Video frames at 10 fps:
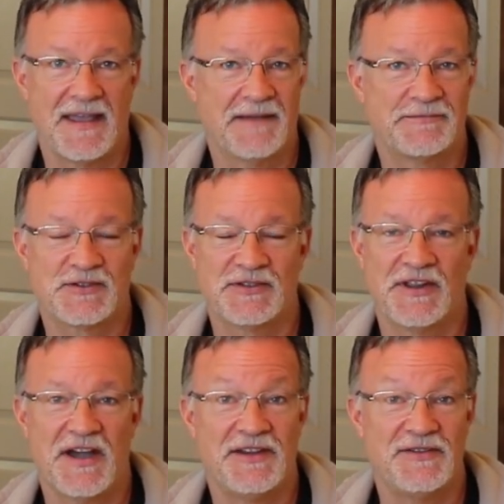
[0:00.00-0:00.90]
I'm sure a
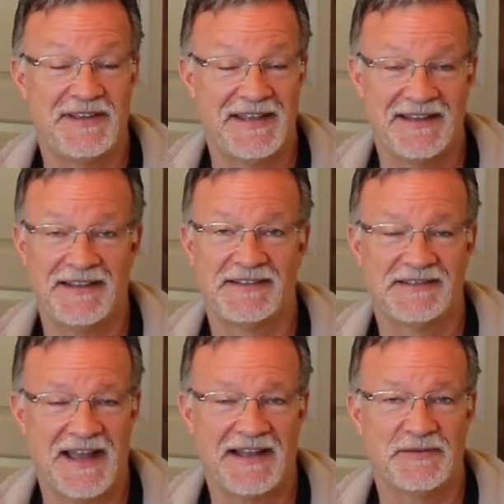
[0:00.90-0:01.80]
lot of you get
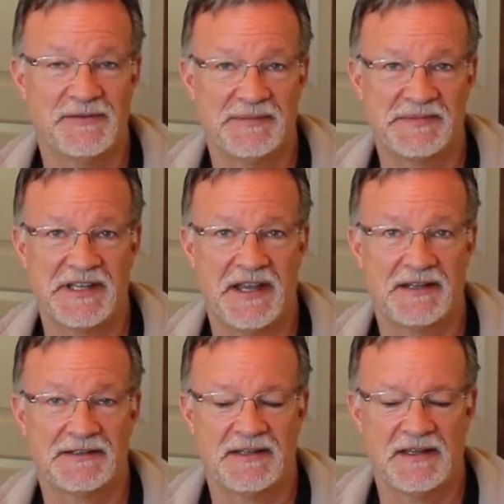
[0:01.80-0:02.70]
exactly what I'm
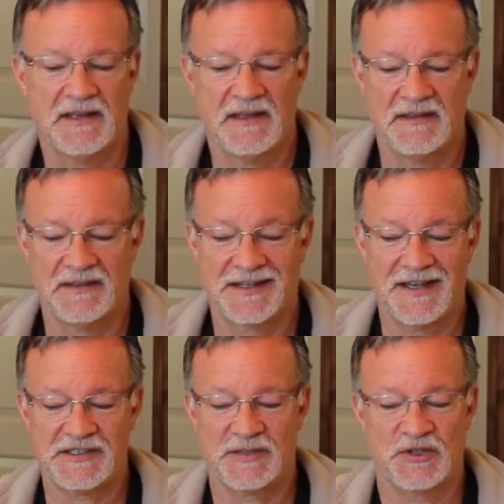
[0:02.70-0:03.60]
saying. The
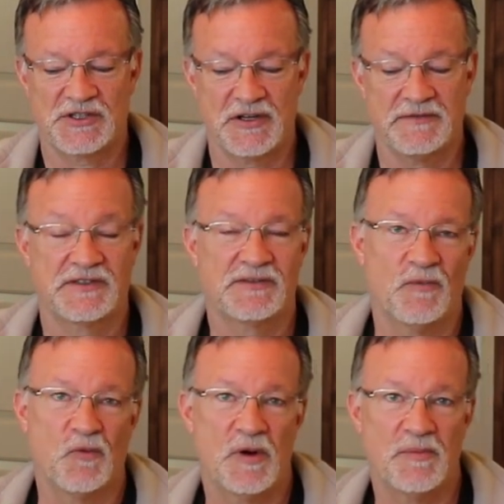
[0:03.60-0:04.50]
customer service
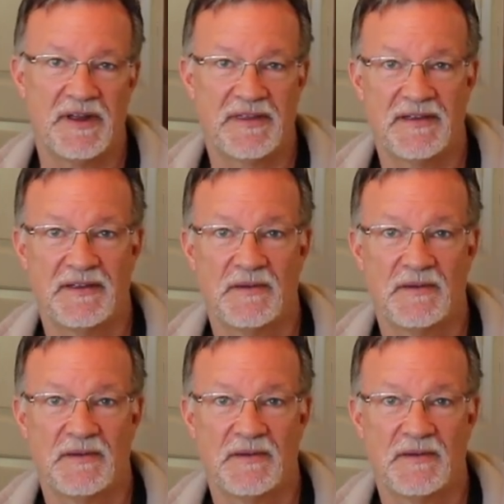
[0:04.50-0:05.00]
from Warmoth